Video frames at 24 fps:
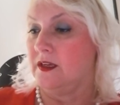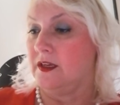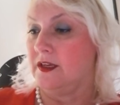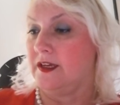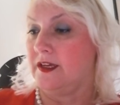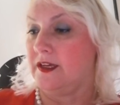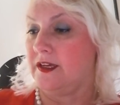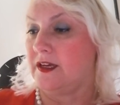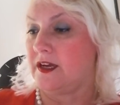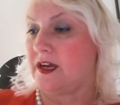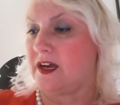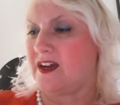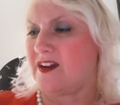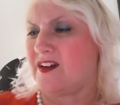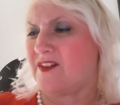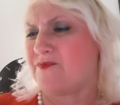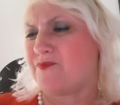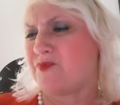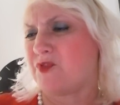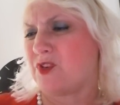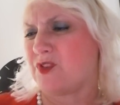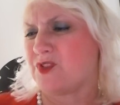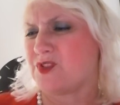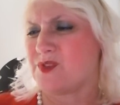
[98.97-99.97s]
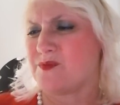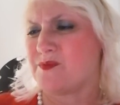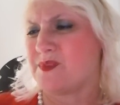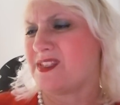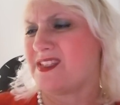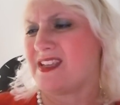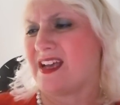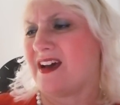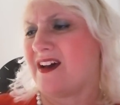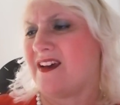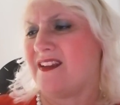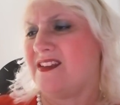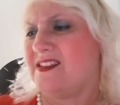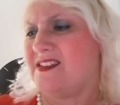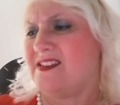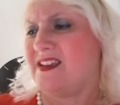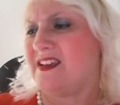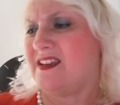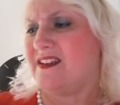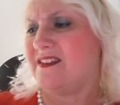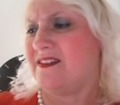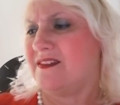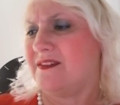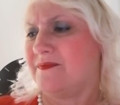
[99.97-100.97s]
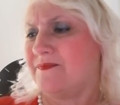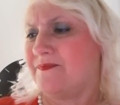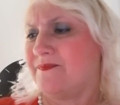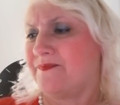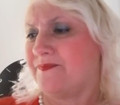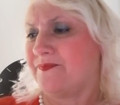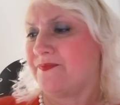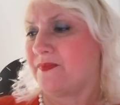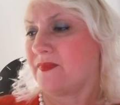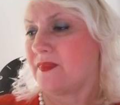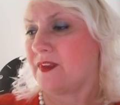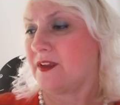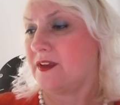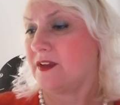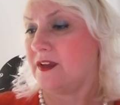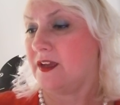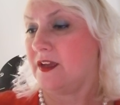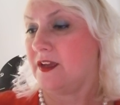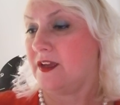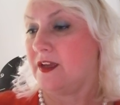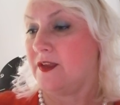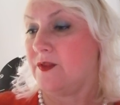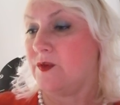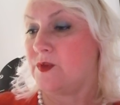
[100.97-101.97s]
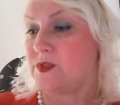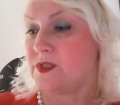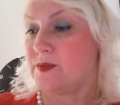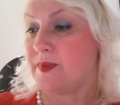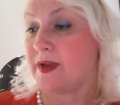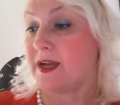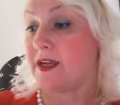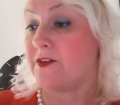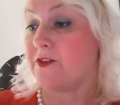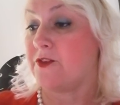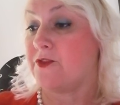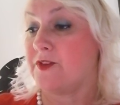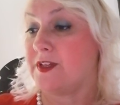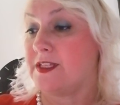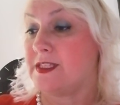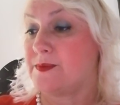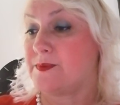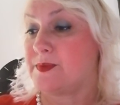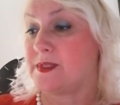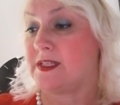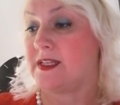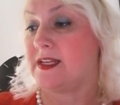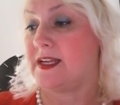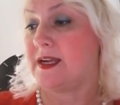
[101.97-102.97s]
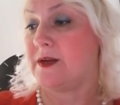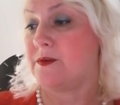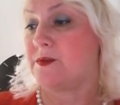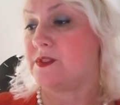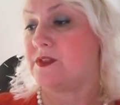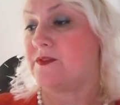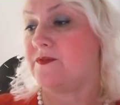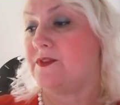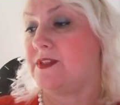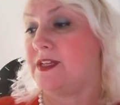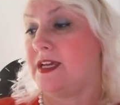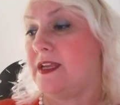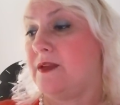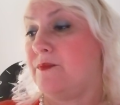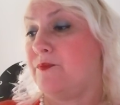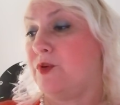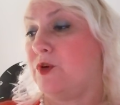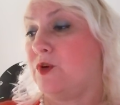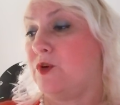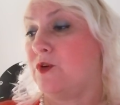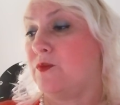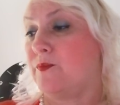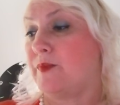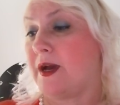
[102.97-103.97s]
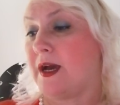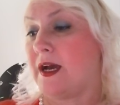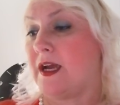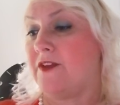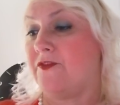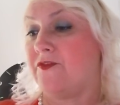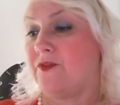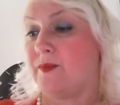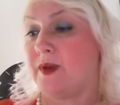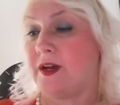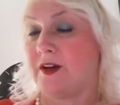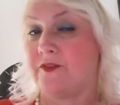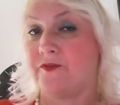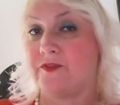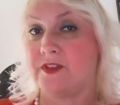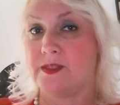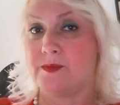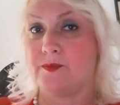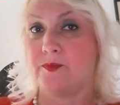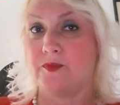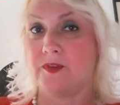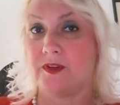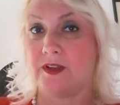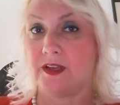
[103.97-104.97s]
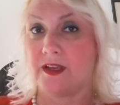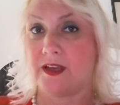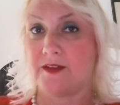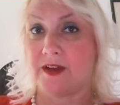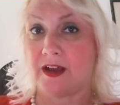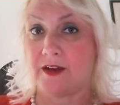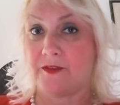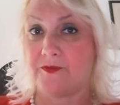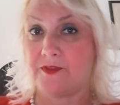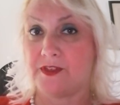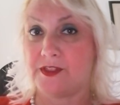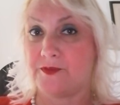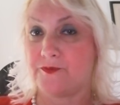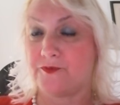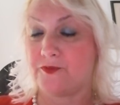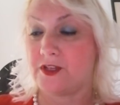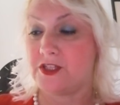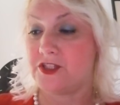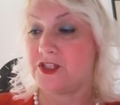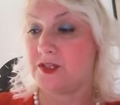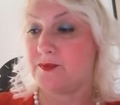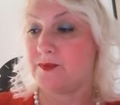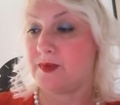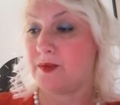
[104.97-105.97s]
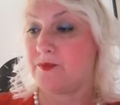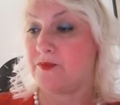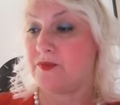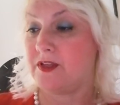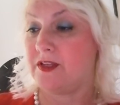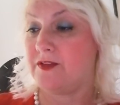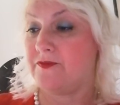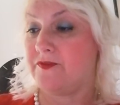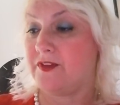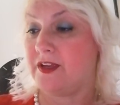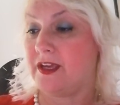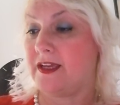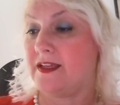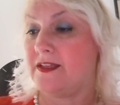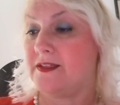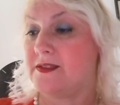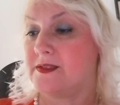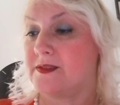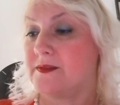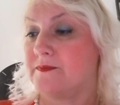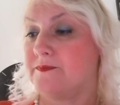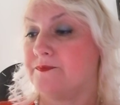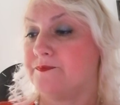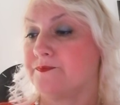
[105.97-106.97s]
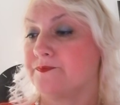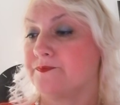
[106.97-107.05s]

I've brought some sarnies in. There was a bag of crisps and an out-of-date pork pie from Alfie's fridge in my briefcase.